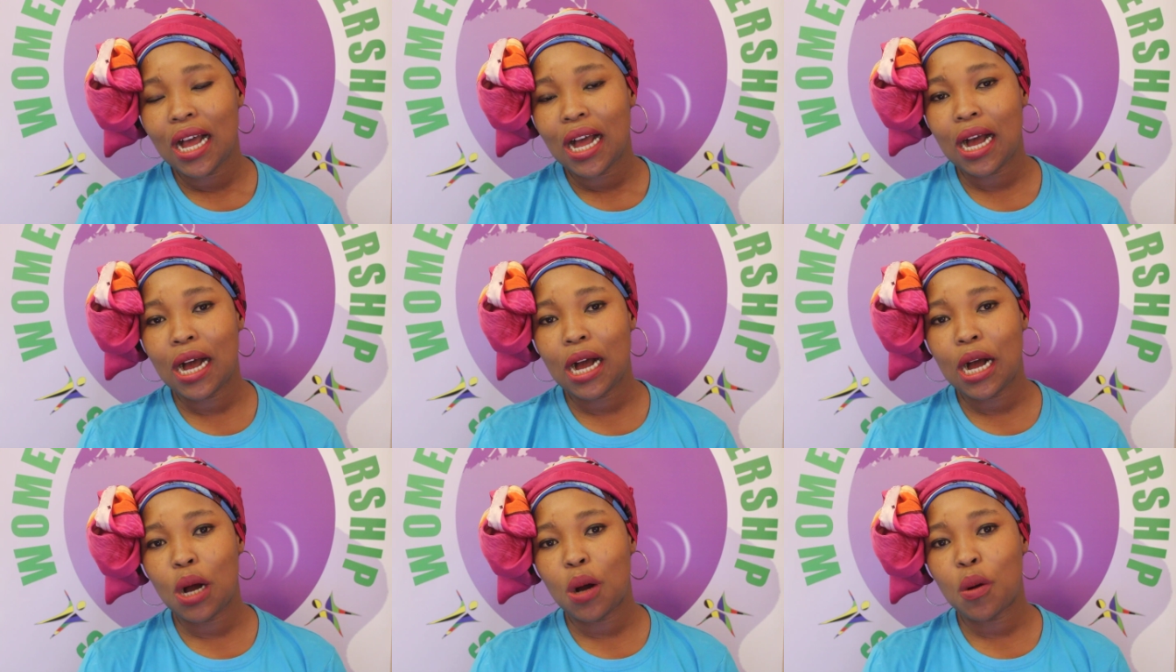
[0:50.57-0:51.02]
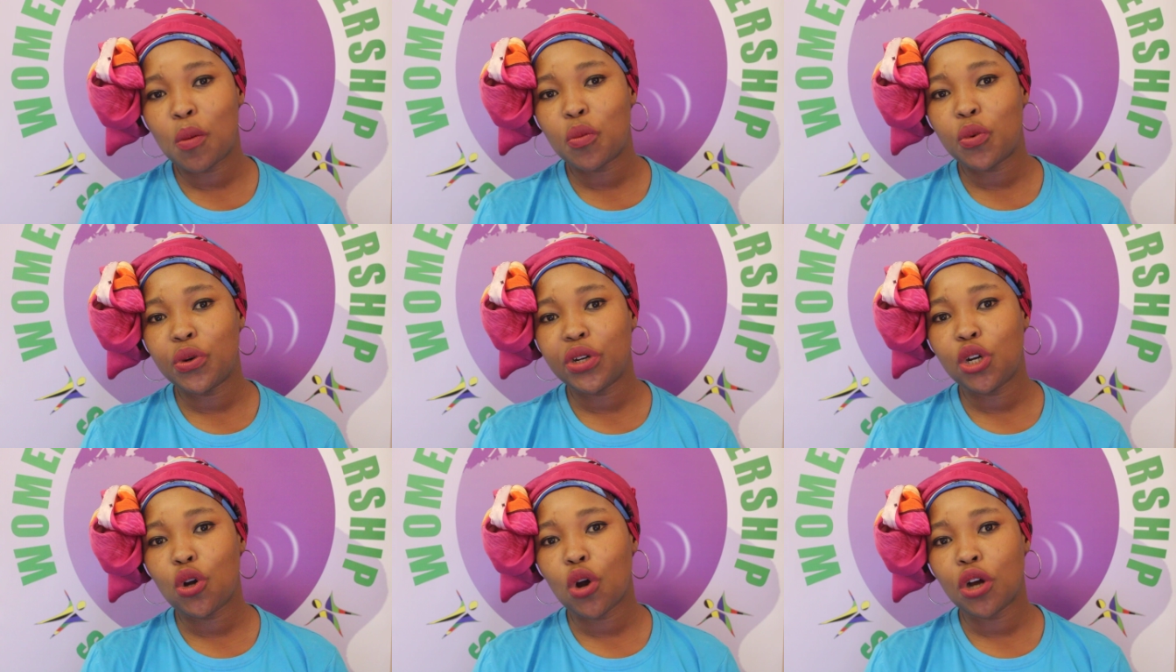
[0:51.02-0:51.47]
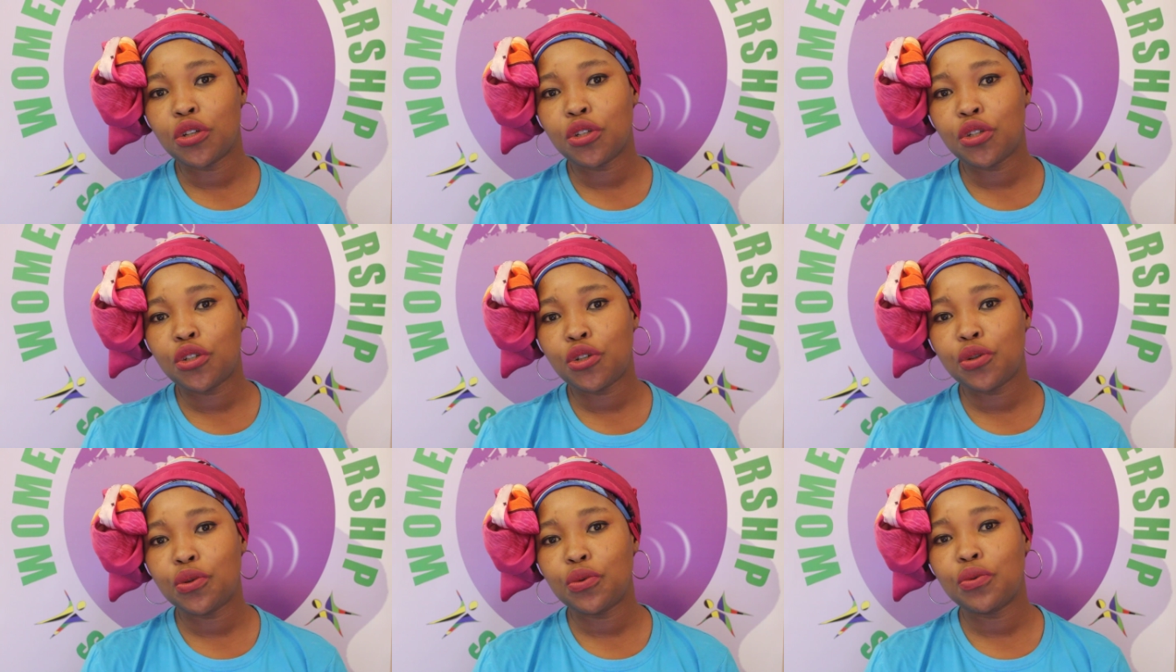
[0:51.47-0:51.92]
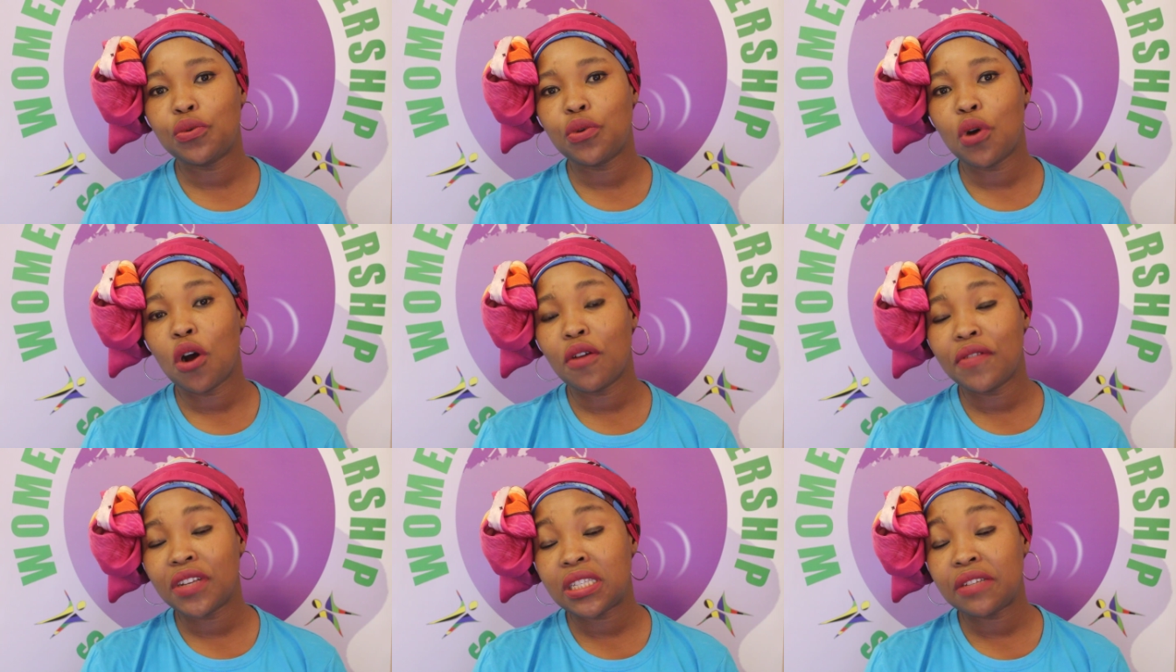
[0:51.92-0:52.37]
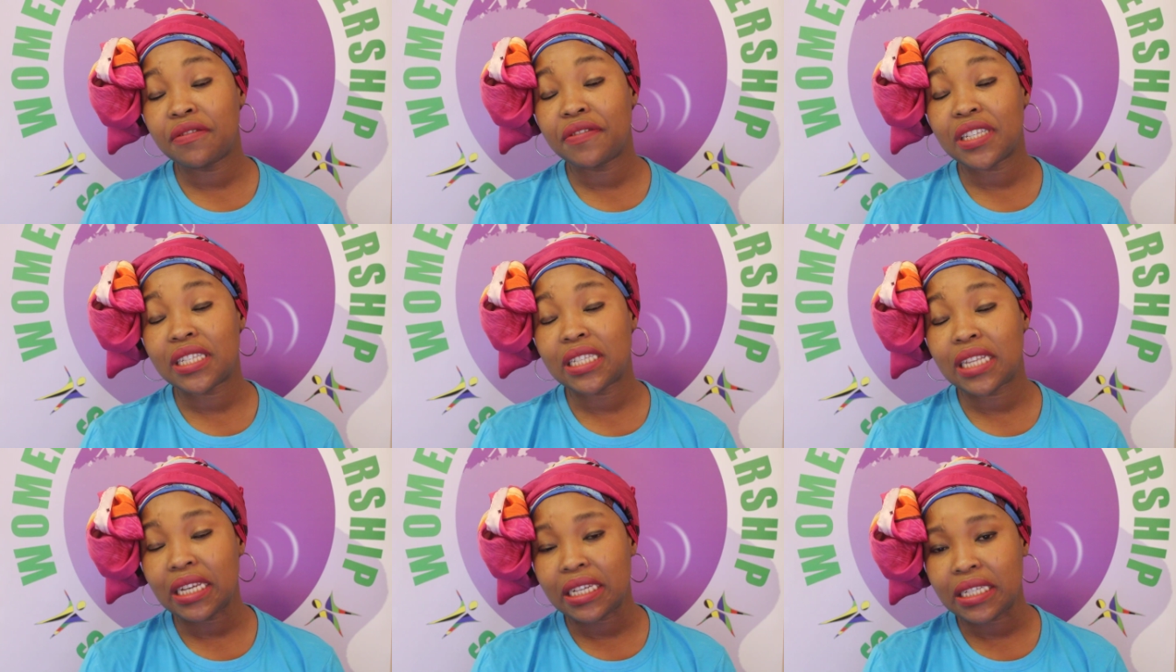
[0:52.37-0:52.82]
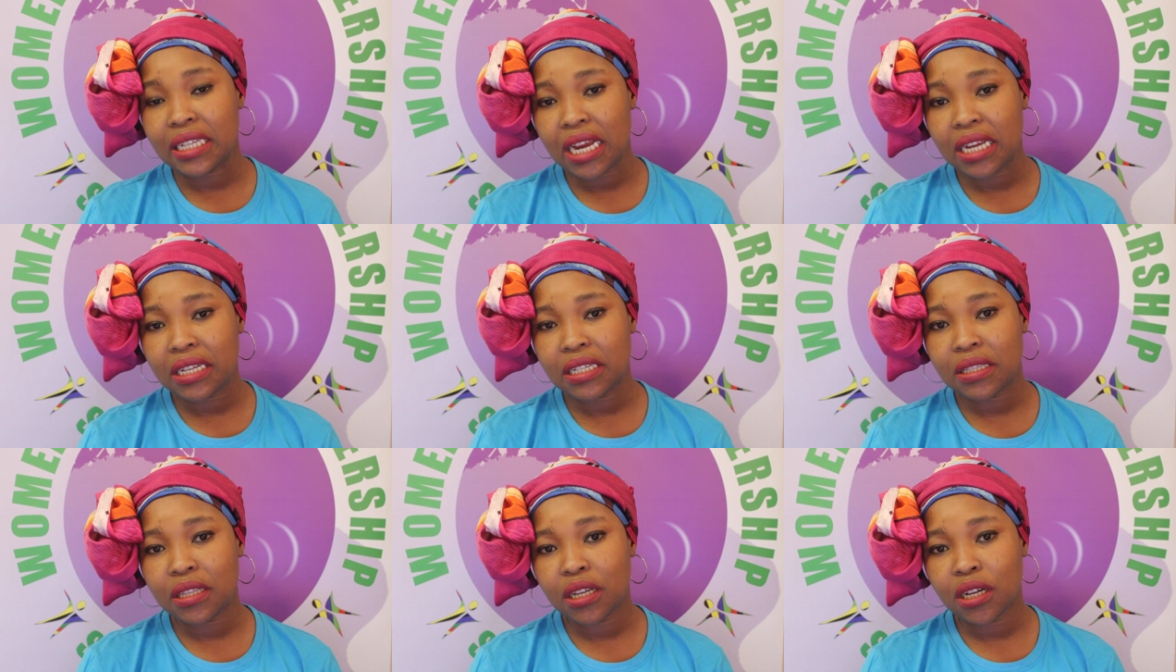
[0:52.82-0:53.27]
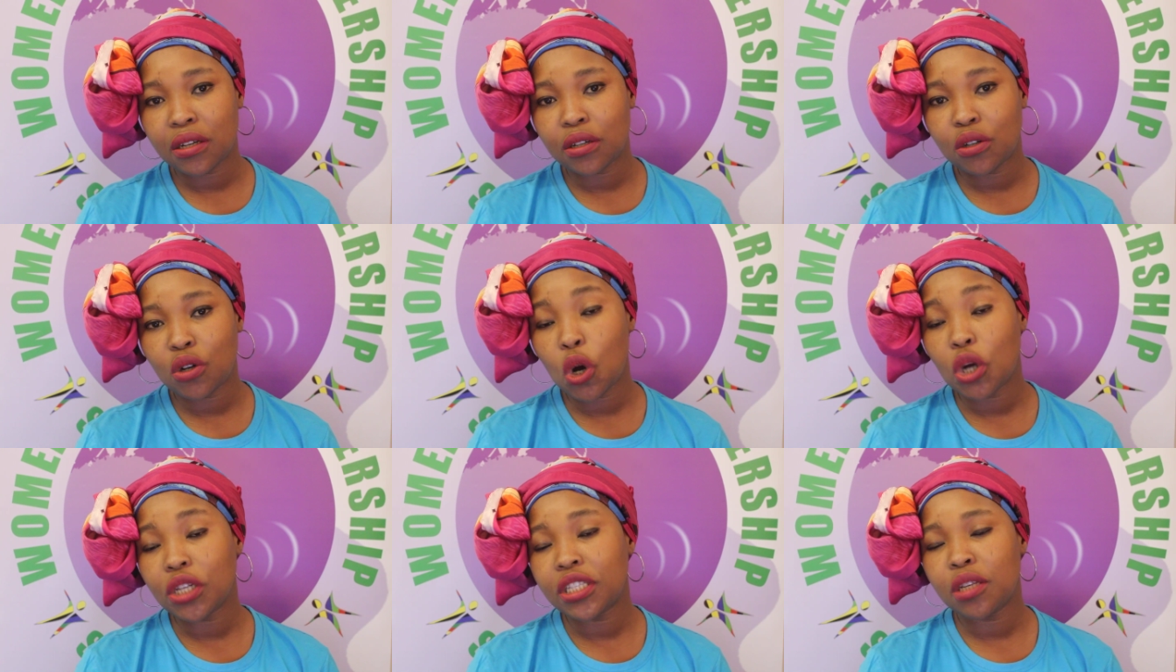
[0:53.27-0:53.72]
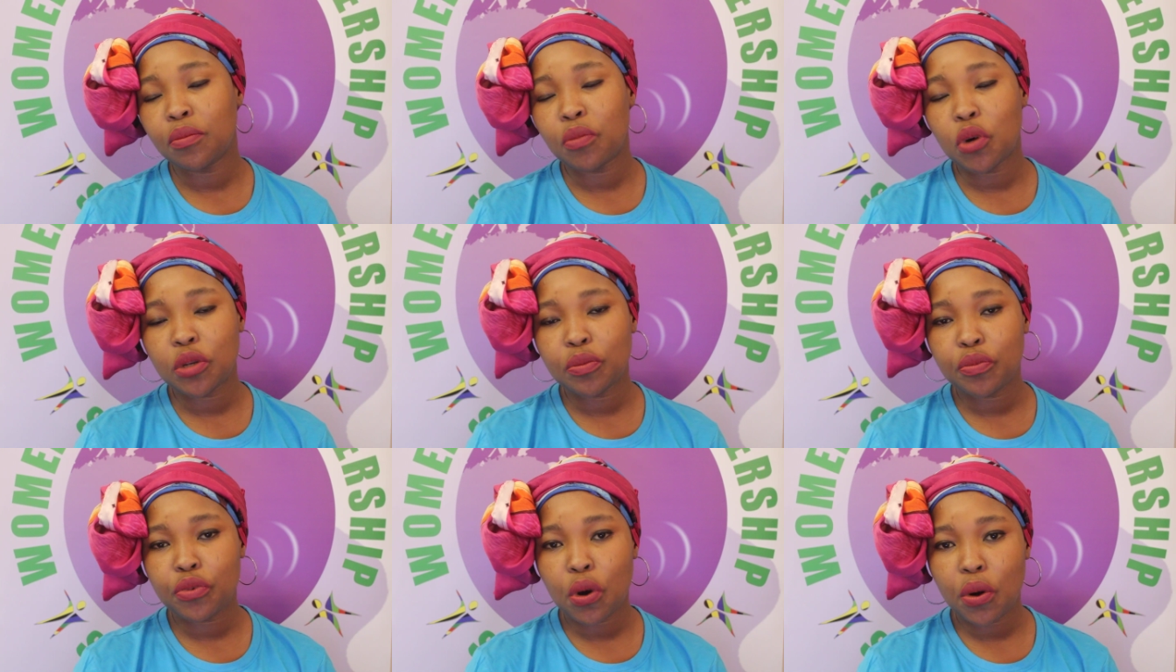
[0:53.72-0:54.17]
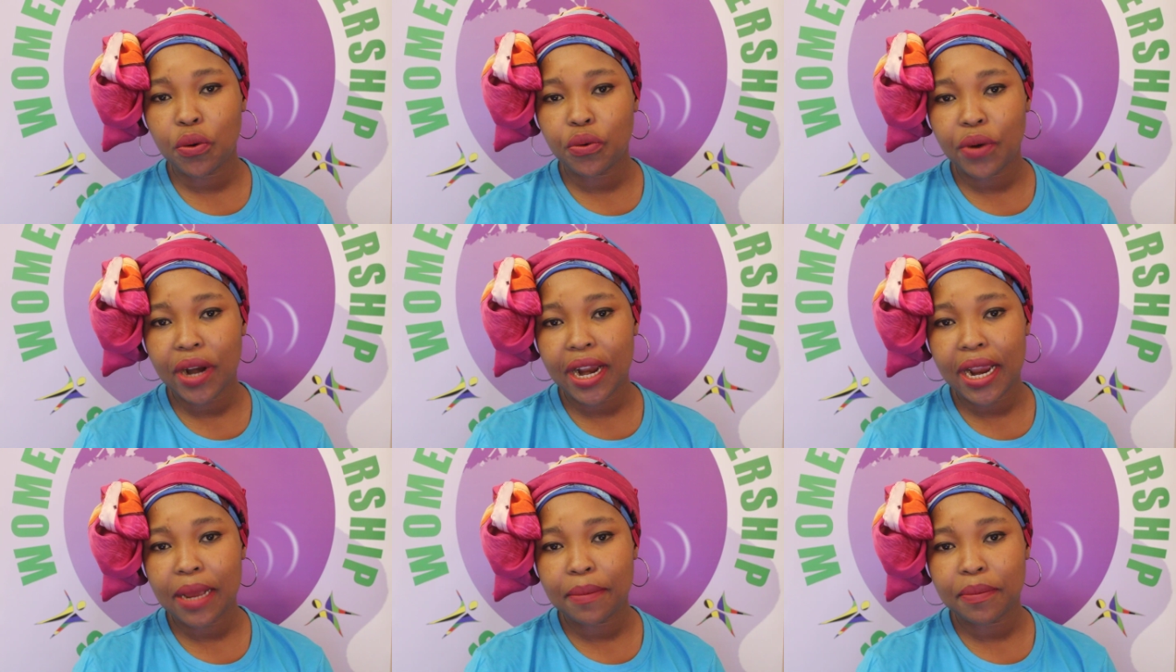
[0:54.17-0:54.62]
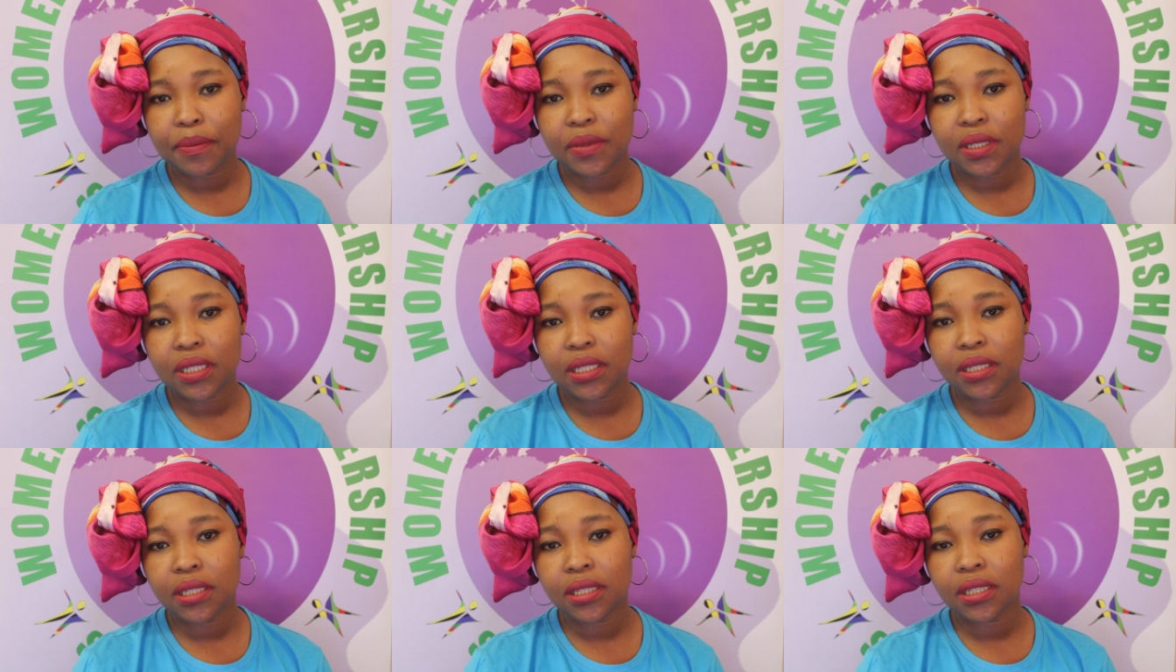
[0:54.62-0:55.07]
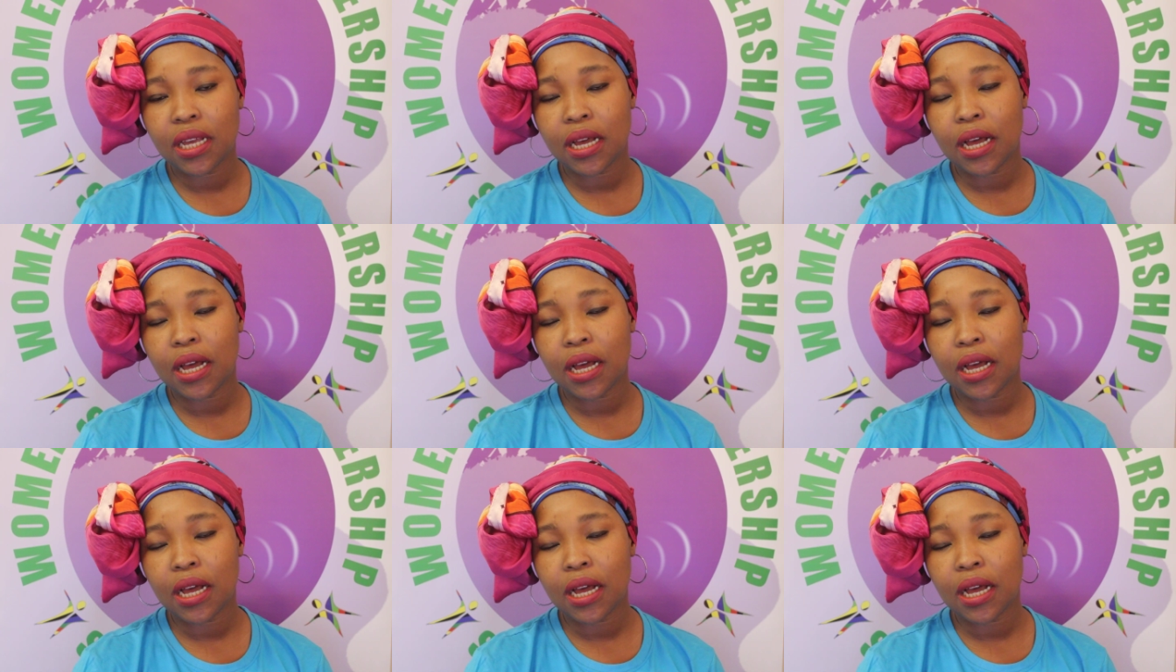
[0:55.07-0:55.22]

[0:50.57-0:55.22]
Um, we got to obviously facilitate the court support programs,